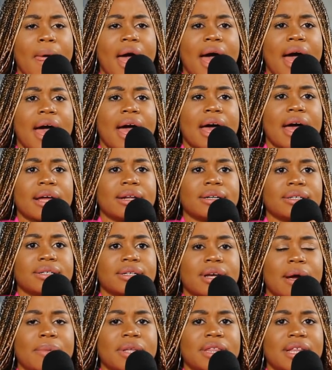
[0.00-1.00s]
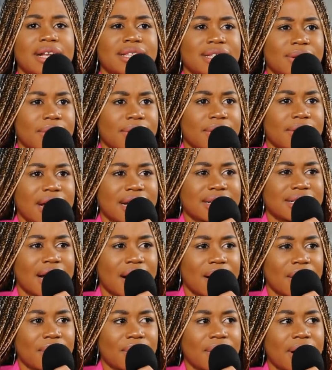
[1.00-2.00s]
And, I mean, that's
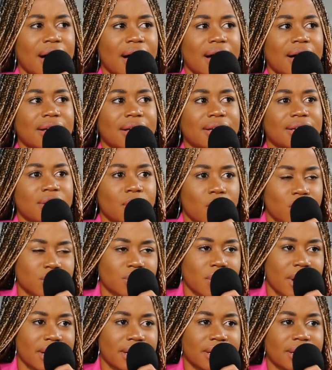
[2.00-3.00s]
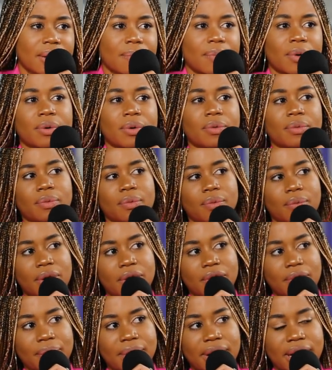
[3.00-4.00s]
how he also ended up on
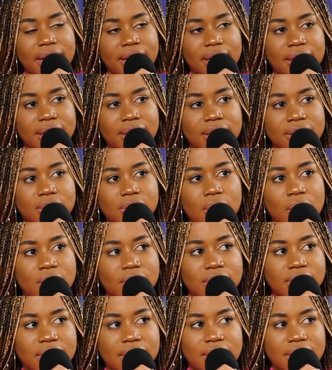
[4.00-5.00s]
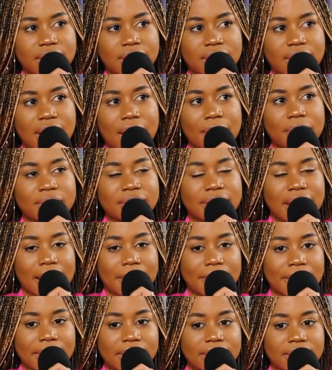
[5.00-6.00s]
one of my songs,
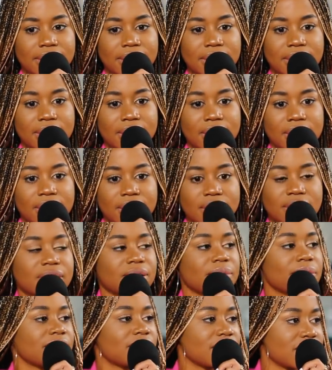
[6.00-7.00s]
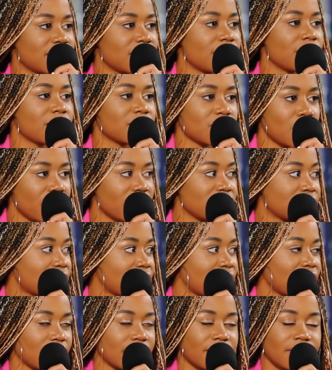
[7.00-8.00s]
Abondaba. Because he was always
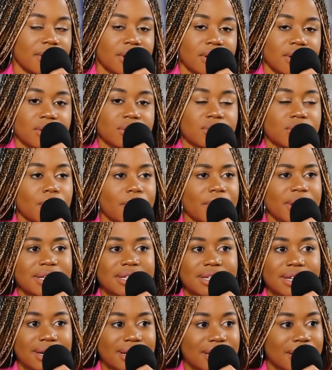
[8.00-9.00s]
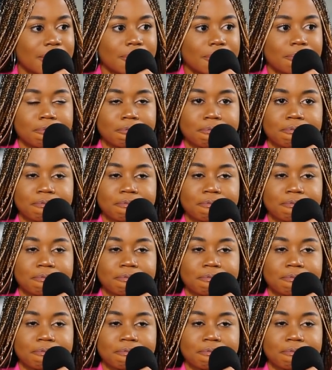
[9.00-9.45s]
there. So, basically...